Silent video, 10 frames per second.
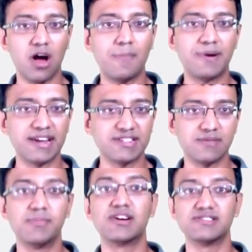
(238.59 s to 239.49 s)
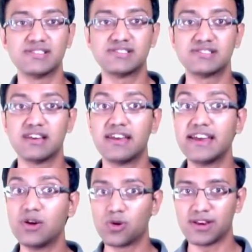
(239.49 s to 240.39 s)
operation because it's
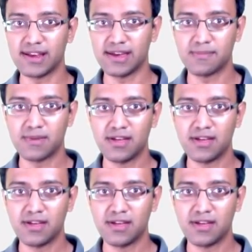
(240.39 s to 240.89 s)
read-only.